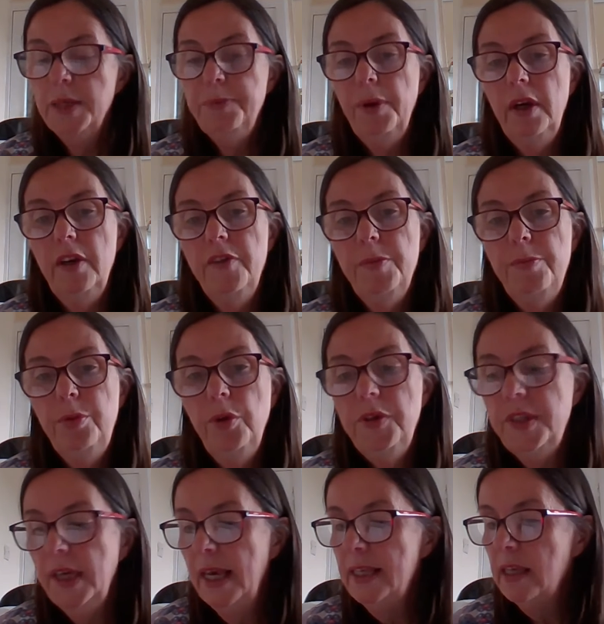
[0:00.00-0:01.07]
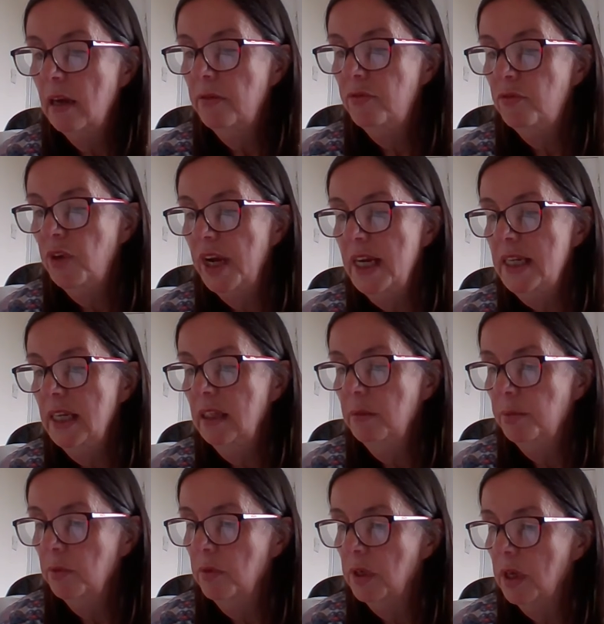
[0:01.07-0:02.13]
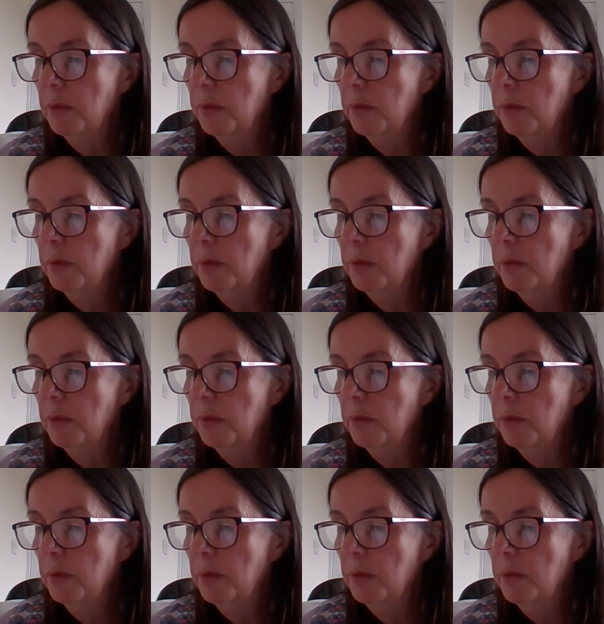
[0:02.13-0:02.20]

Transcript: Part of the process of writing the book,